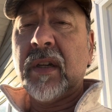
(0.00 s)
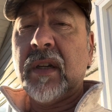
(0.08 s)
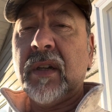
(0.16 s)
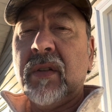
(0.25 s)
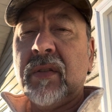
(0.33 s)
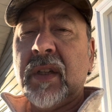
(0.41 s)

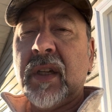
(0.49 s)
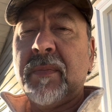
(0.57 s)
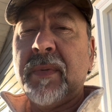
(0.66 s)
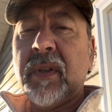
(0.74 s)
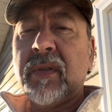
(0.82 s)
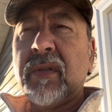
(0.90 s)
I'll go take a
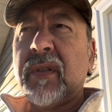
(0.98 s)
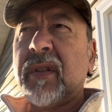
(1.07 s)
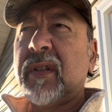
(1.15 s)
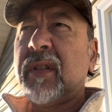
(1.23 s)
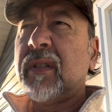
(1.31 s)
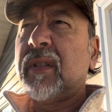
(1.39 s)
picture of the
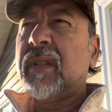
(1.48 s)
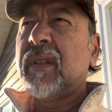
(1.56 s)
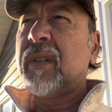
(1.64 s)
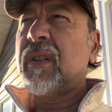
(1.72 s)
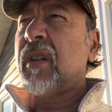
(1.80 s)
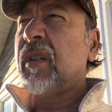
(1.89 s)

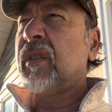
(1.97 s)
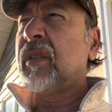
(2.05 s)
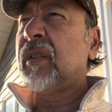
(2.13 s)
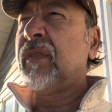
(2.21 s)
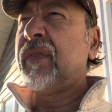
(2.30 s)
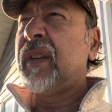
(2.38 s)
car, a
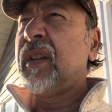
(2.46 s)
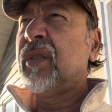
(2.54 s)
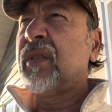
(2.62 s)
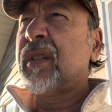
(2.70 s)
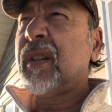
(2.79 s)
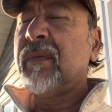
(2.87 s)
little video
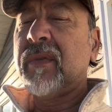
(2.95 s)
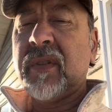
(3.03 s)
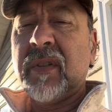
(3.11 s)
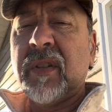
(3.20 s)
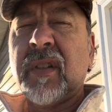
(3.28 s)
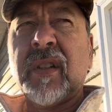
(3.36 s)
or something.
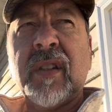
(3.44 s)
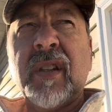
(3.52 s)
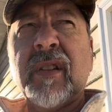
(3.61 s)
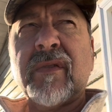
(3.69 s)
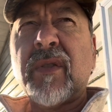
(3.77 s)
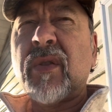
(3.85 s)

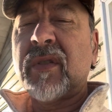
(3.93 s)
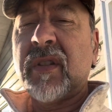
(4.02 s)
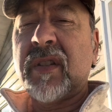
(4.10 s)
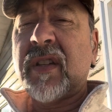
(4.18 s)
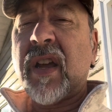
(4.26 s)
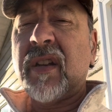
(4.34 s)
It's frozen
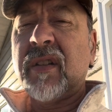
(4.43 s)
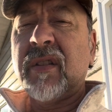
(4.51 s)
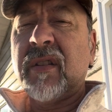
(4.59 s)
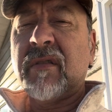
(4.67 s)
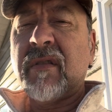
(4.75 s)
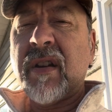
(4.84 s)
solid to
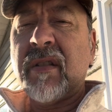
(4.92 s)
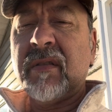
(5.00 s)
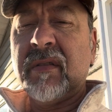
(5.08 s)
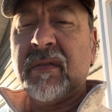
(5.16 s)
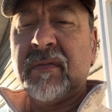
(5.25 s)
the ground.